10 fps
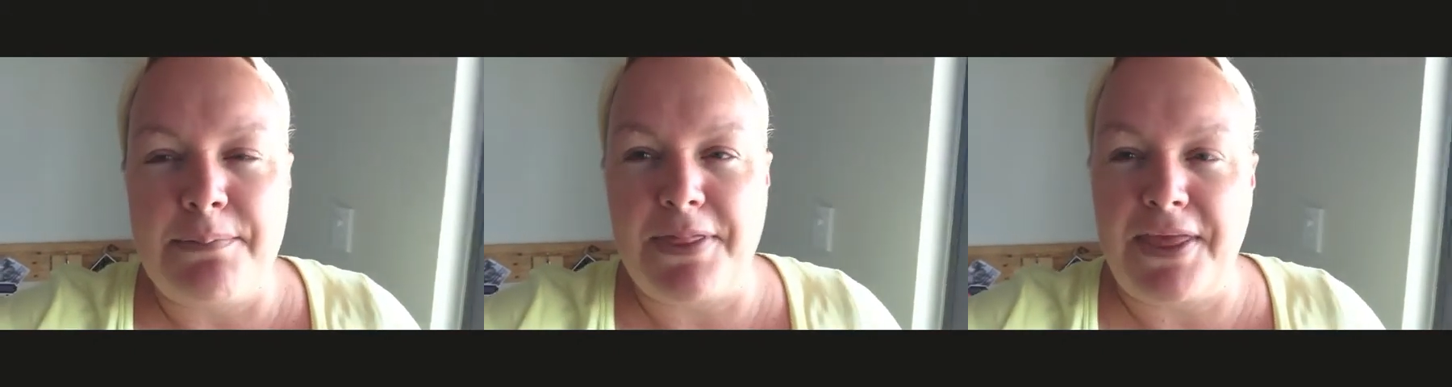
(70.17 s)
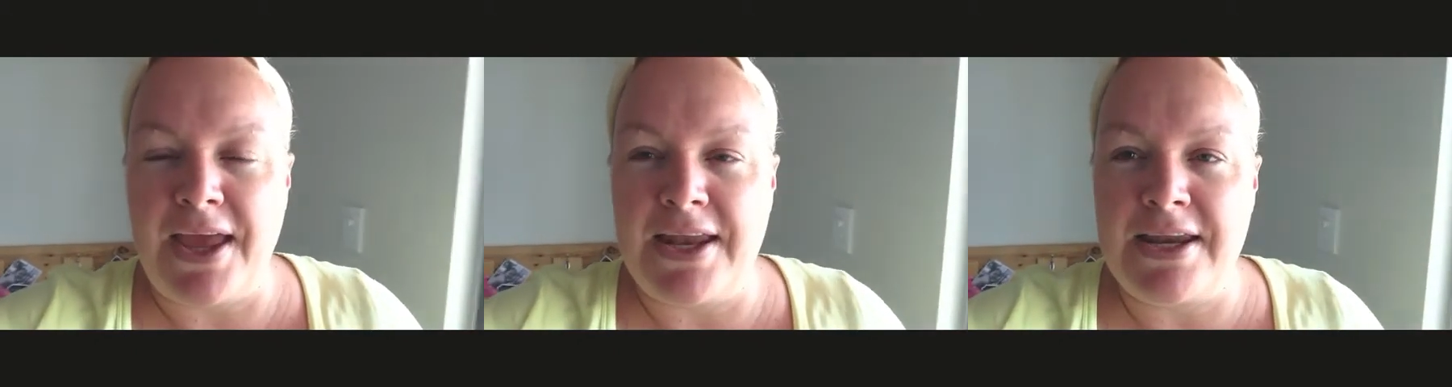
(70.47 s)
But
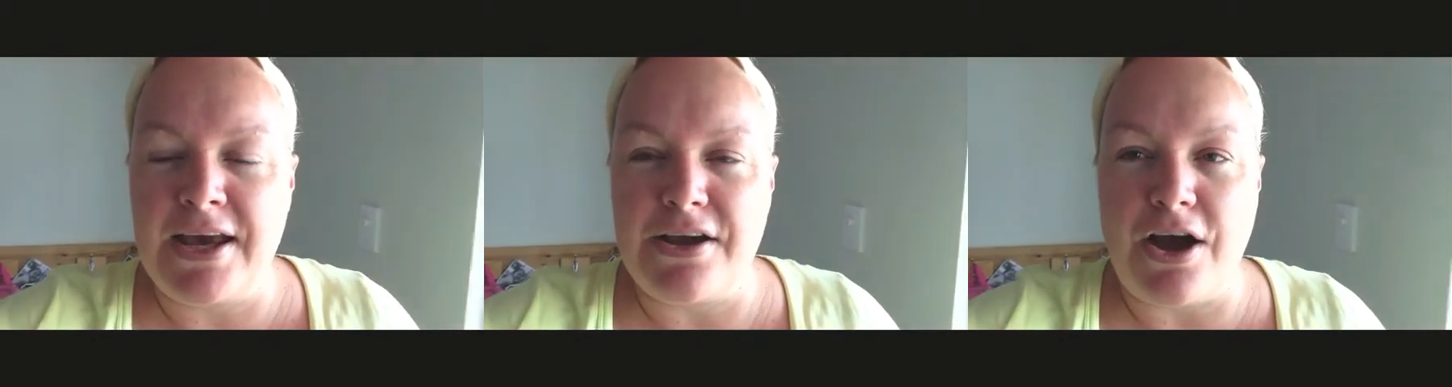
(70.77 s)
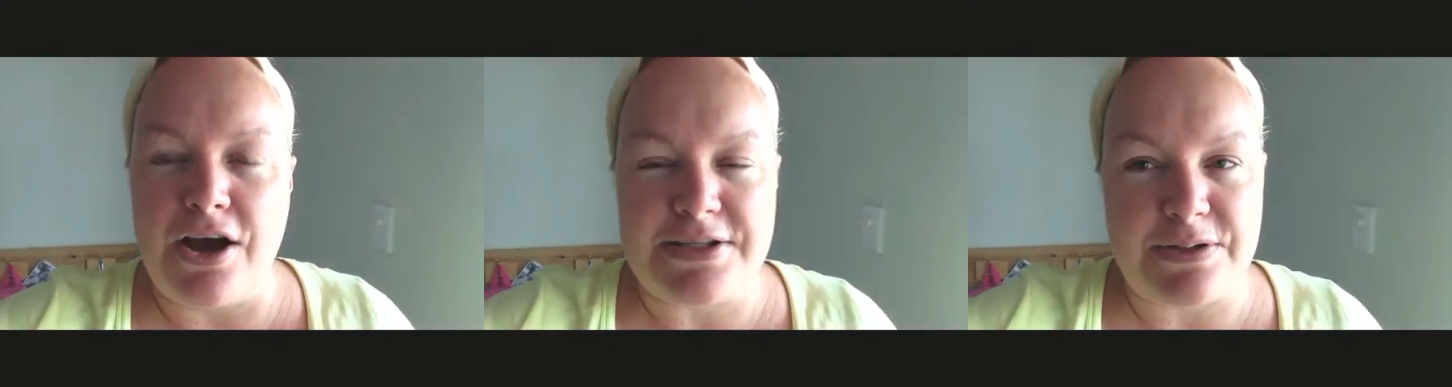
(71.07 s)
then
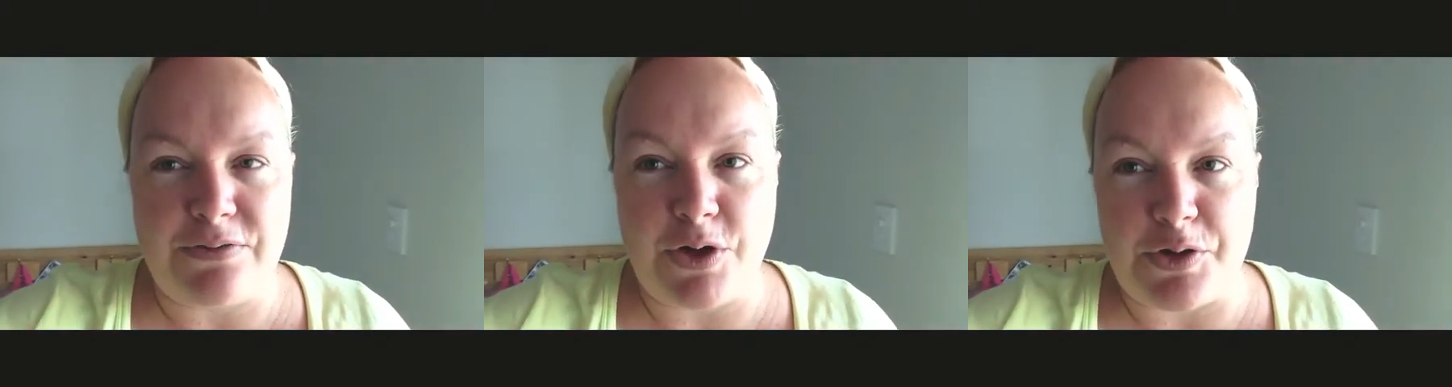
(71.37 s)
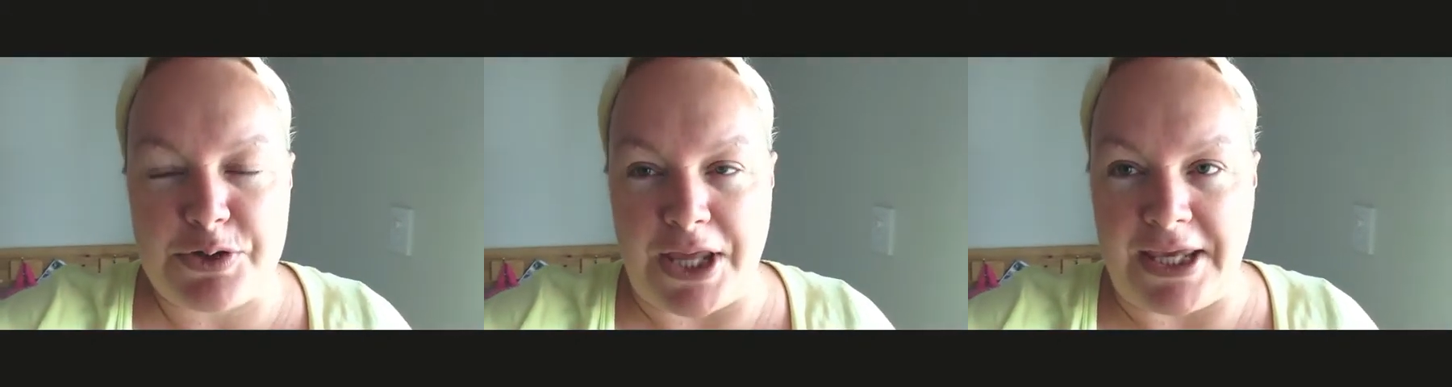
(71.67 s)
I sort of
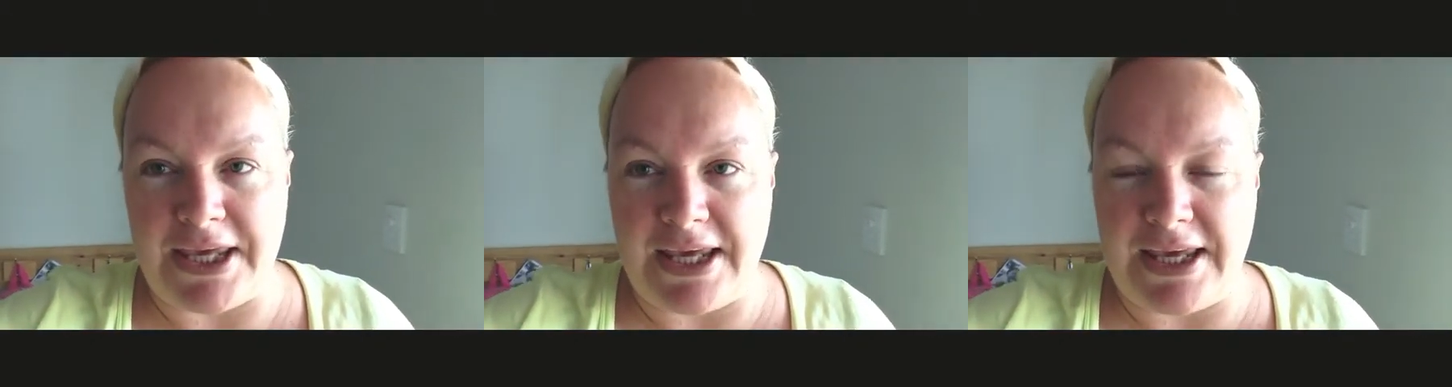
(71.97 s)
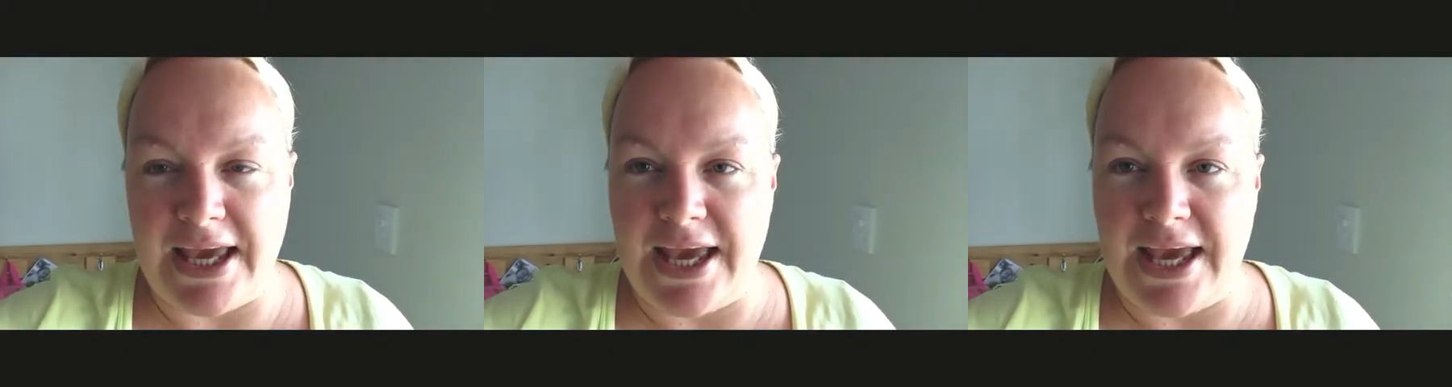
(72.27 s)
got thinking,